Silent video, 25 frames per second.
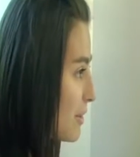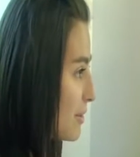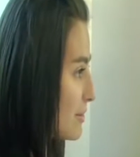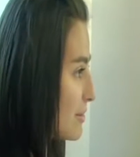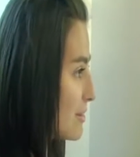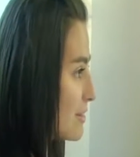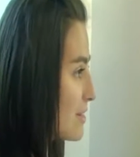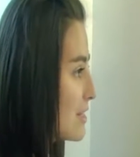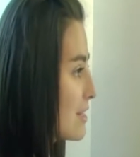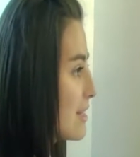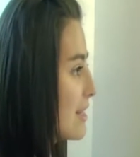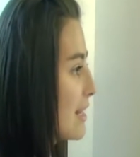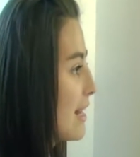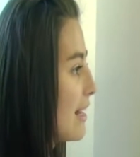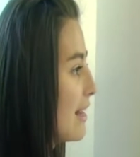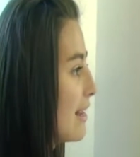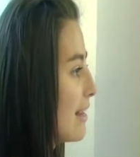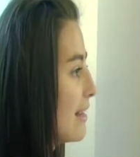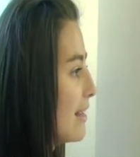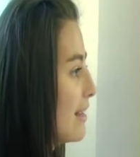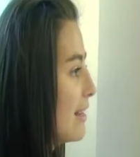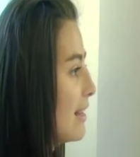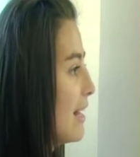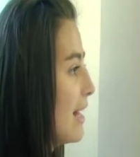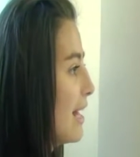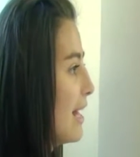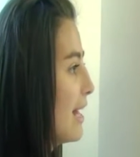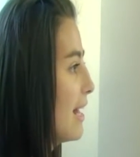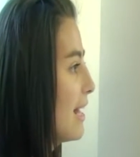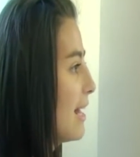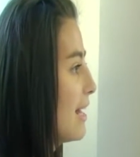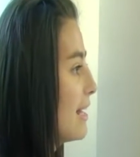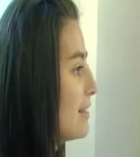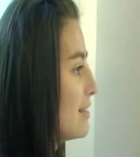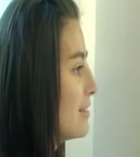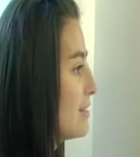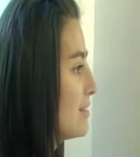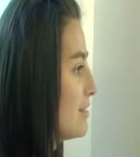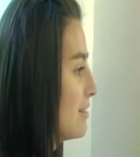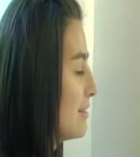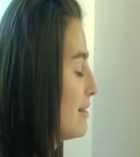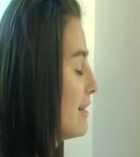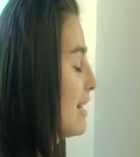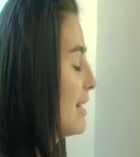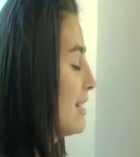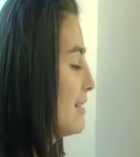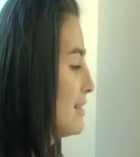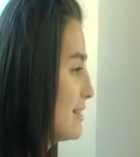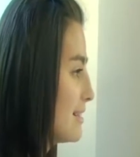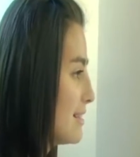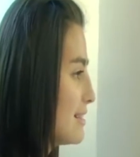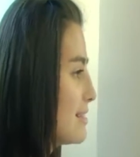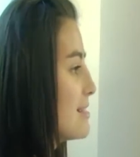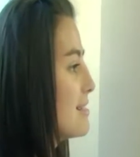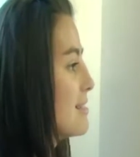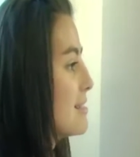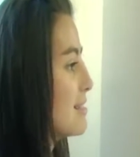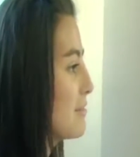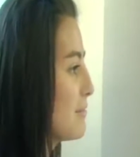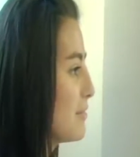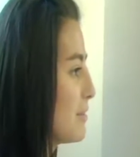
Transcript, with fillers: months now, and the totality is